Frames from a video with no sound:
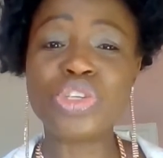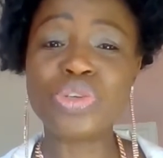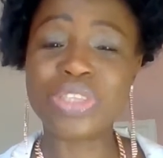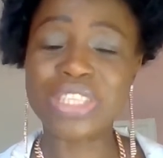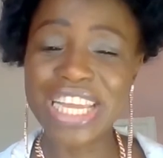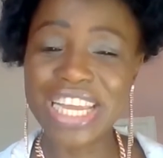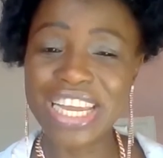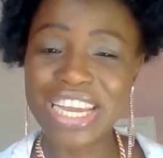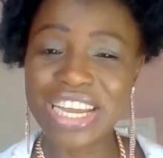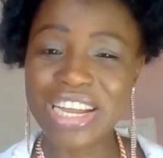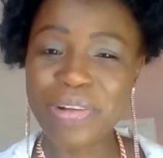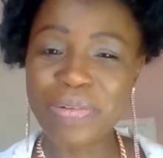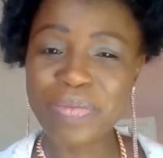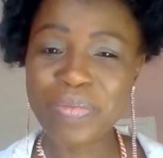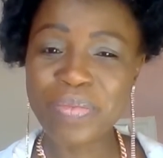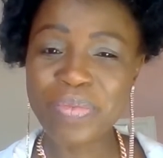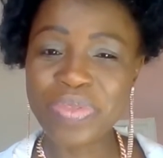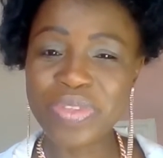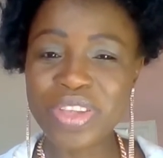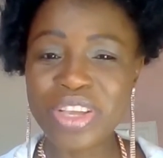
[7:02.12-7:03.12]
to think,
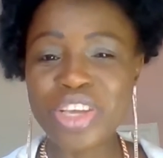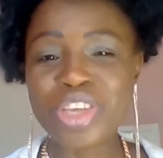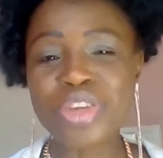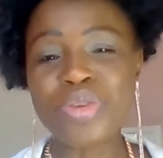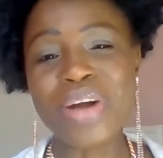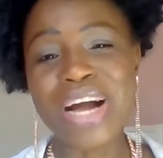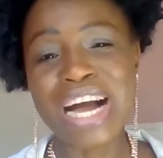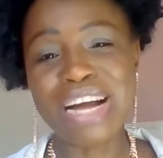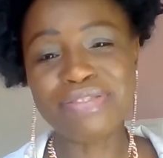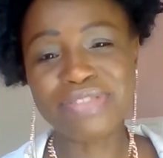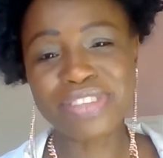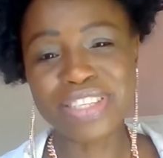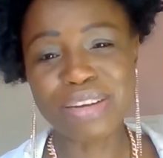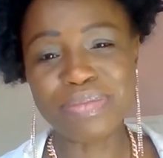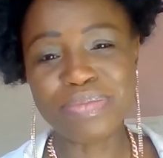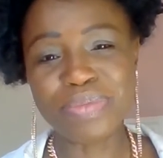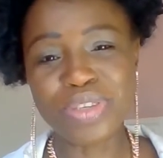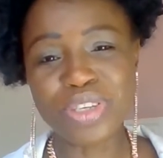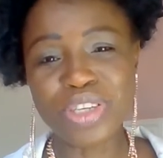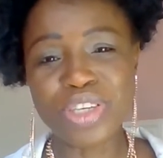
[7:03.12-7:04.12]
you will have
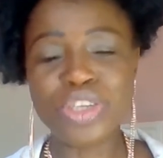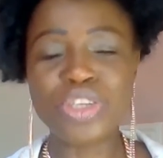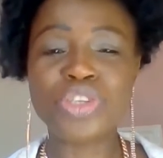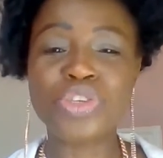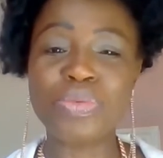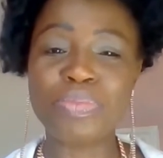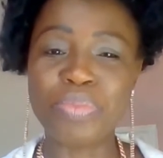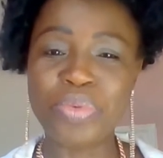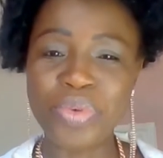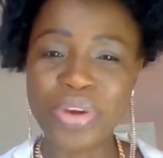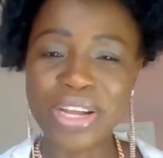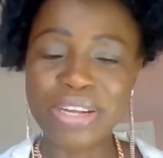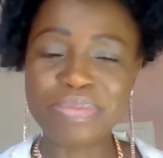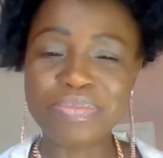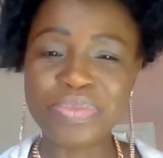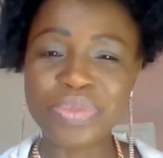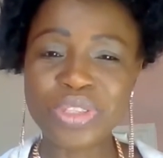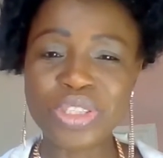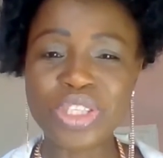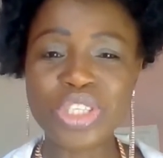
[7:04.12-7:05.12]
time to
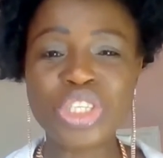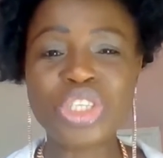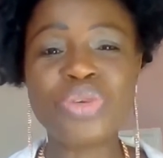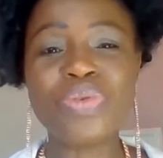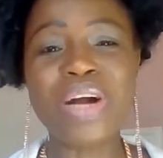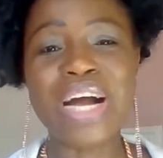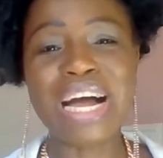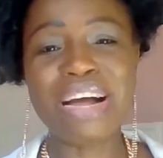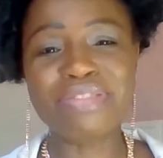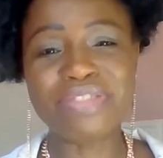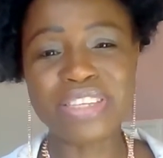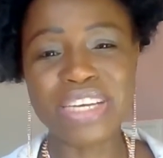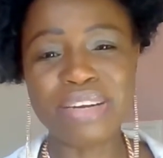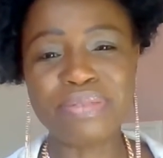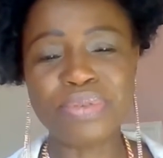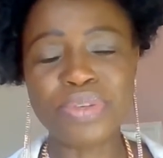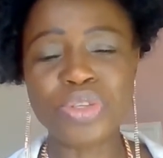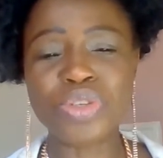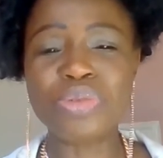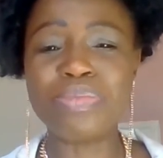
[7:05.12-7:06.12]
pray, you will have
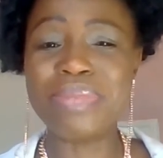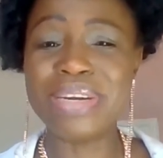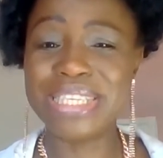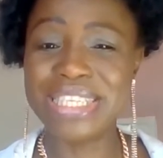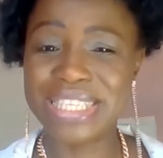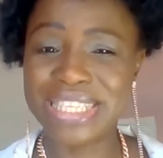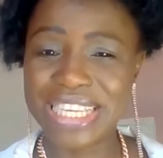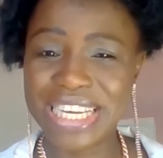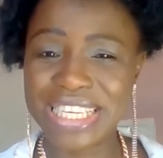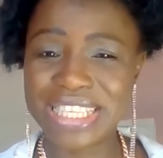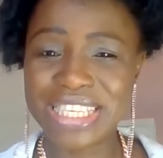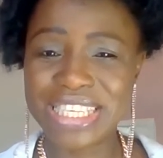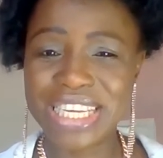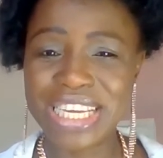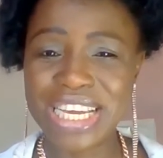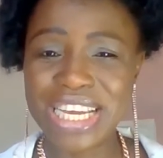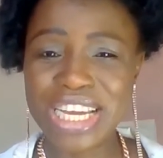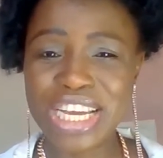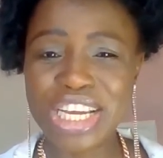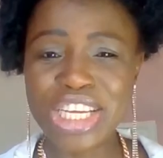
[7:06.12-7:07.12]
time to meditate,
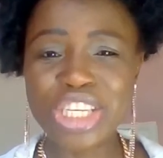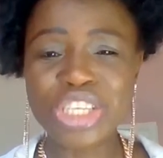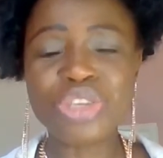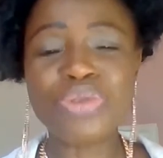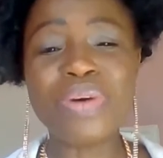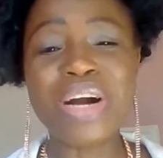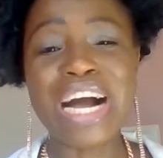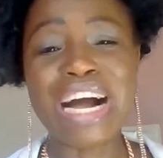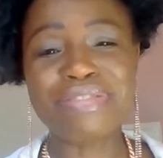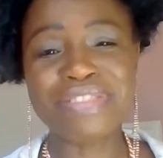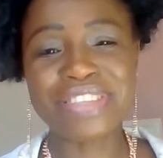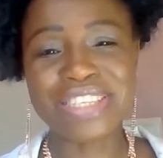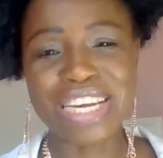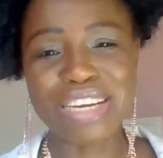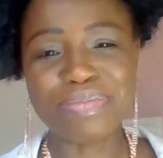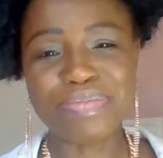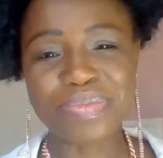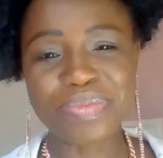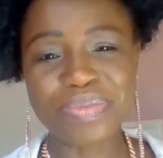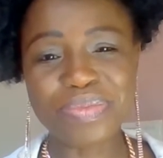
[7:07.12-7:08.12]
you will have
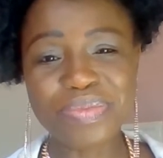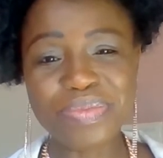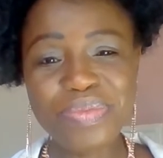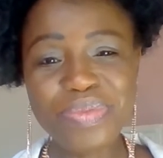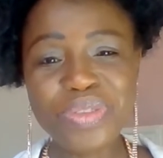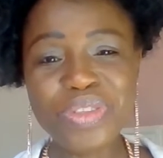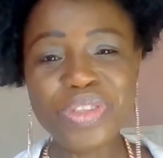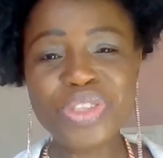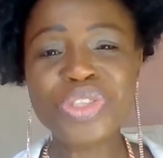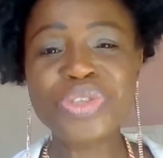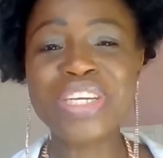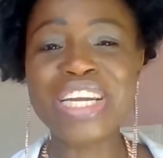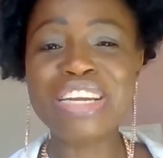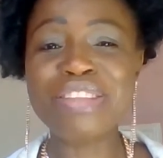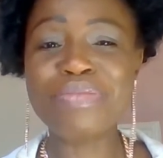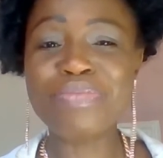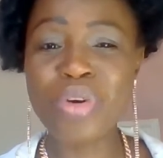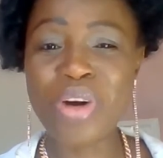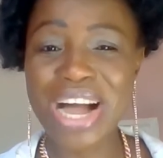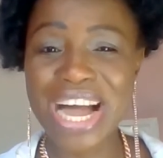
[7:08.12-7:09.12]
time to
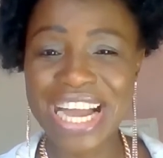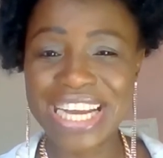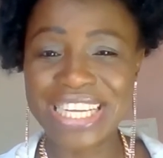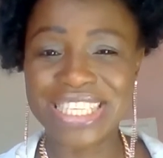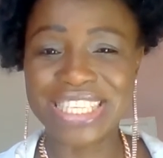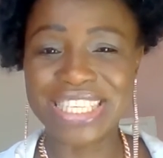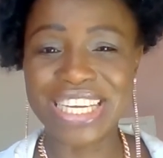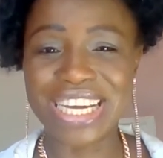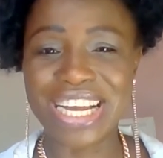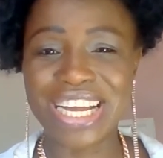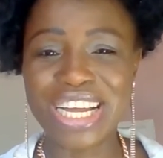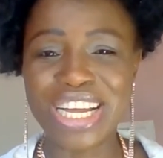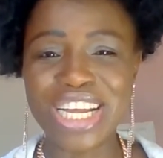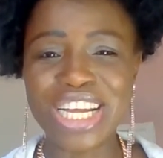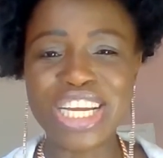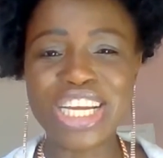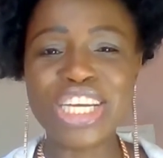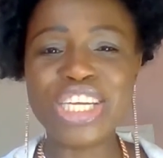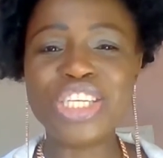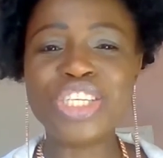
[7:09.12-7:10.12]
get more idea
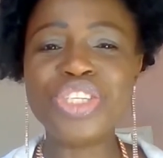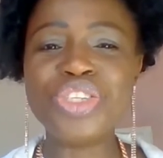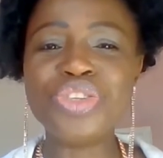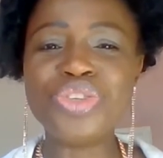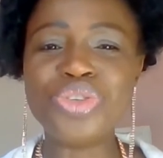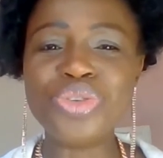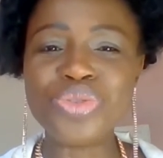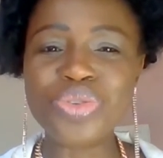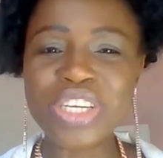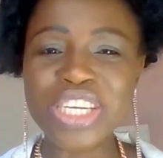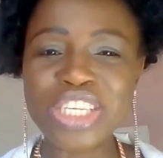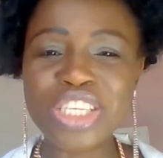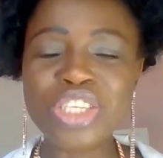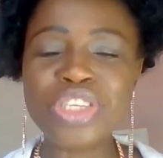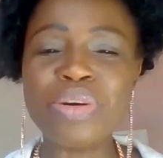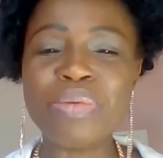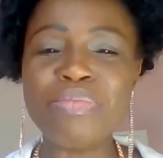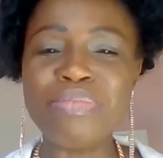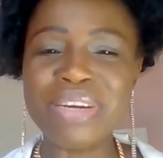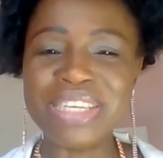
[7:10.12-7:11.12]

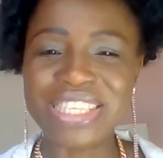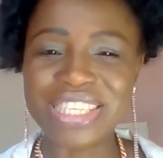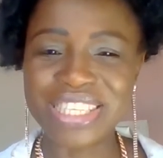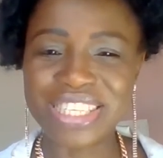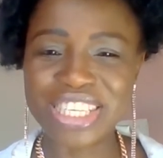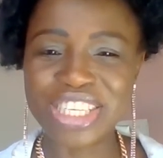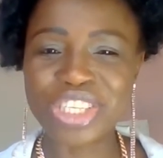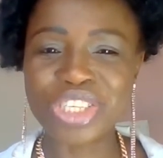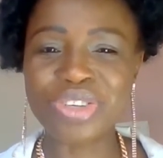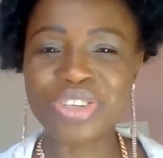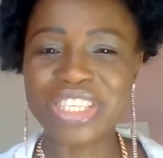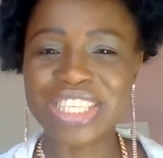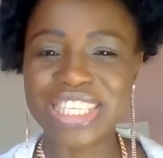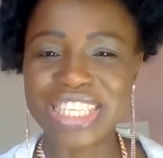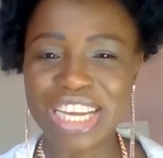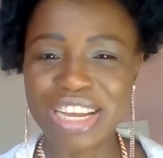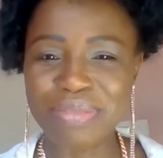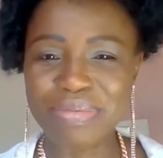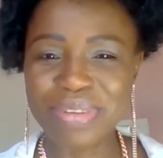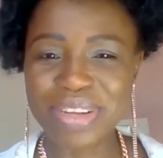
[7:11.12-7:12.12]
during your meditation
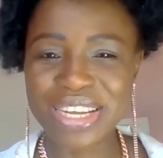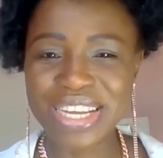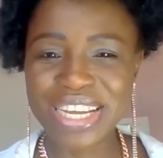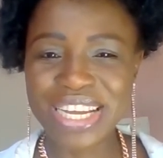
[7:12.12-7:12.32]
time.